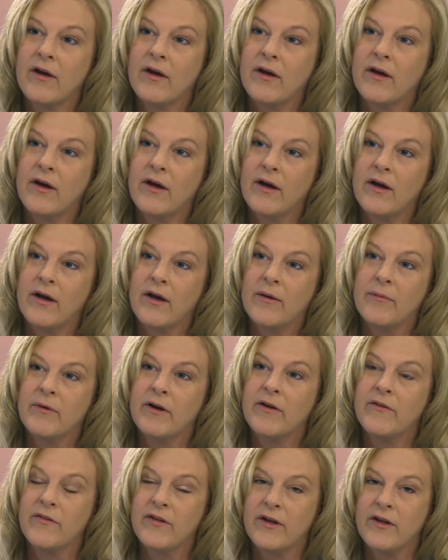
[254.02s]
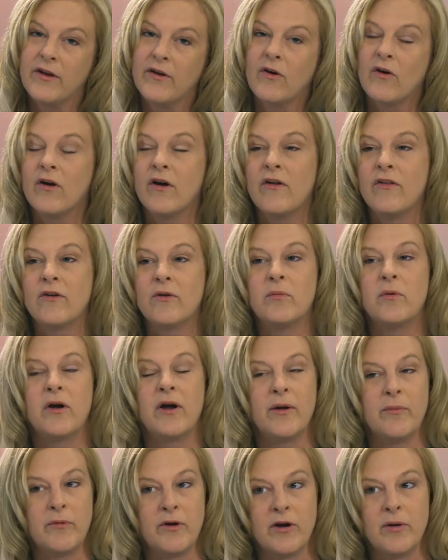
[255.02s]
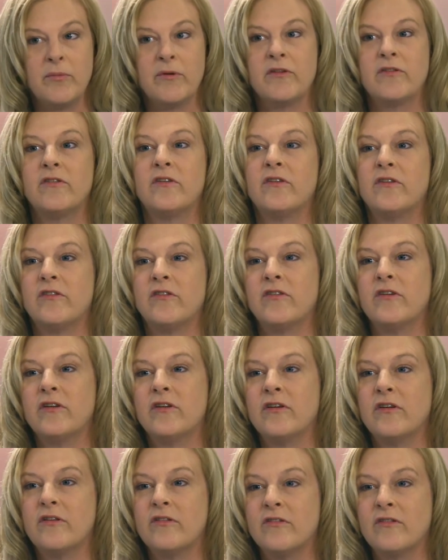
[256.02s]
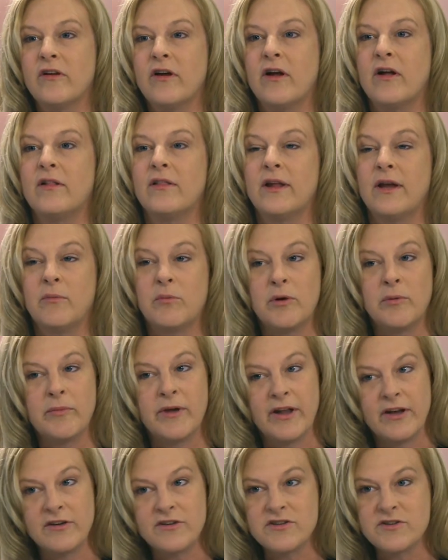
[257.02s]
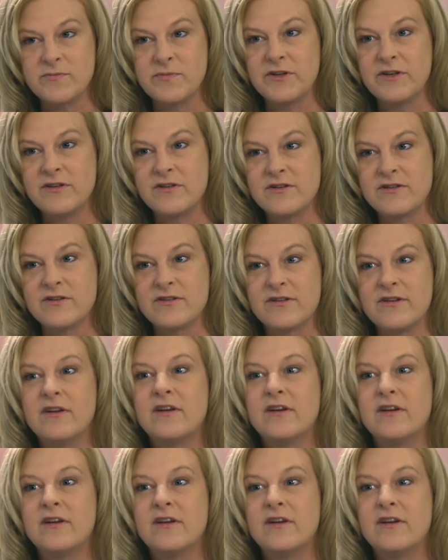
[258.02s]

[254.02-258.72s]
And then our other primary business is labor management